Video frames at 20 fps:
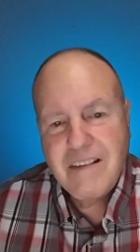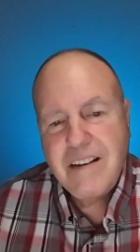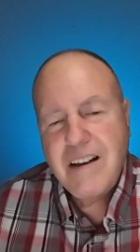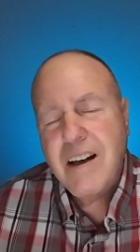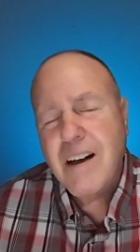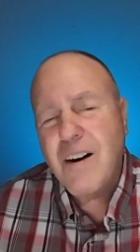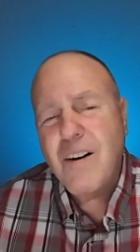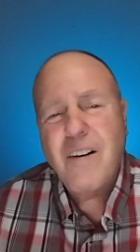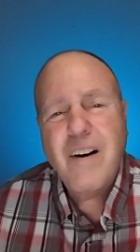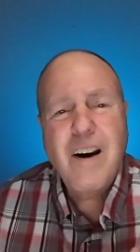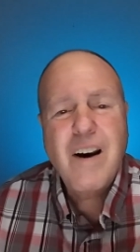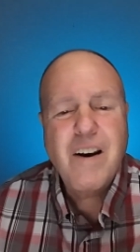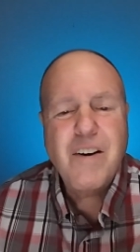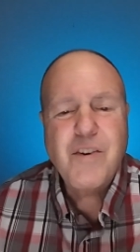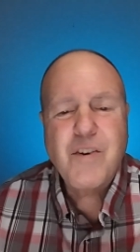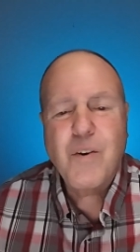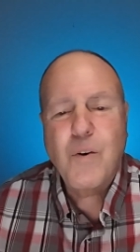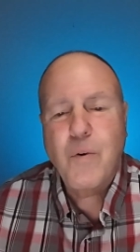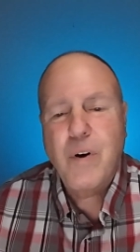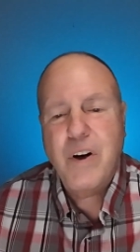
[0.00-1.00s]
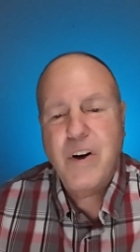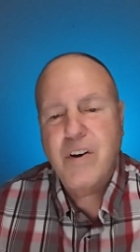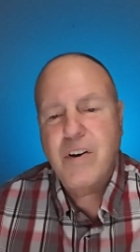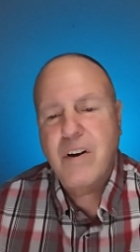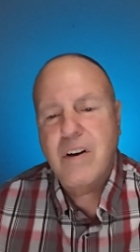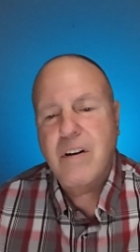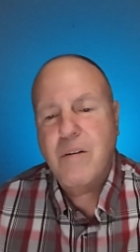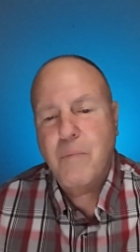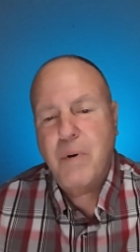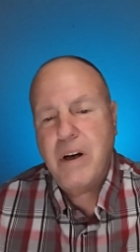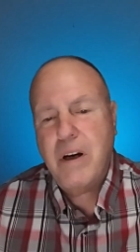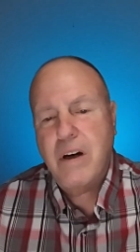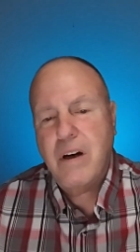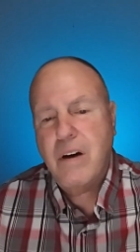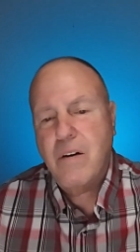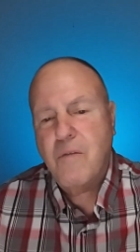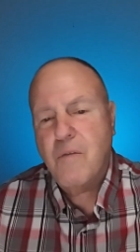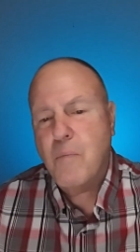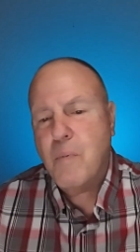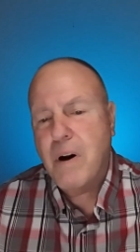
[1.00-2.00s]
You know, now it's so easy to meet
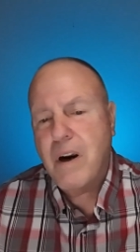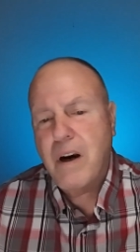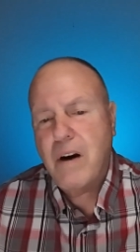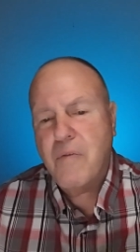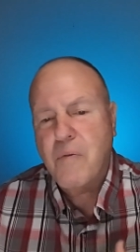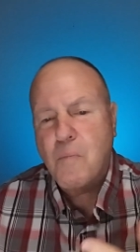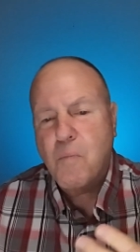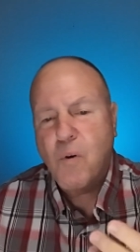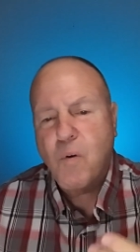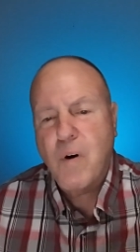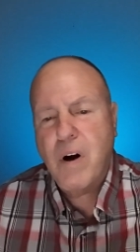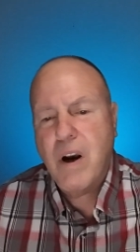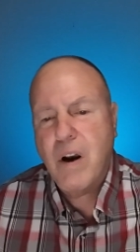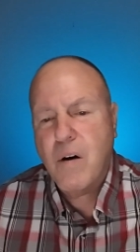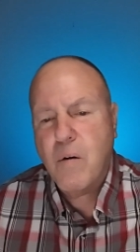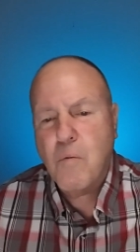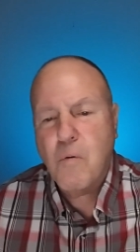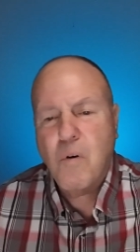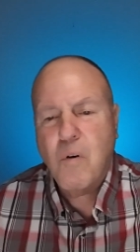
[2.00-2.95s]
everybody from around the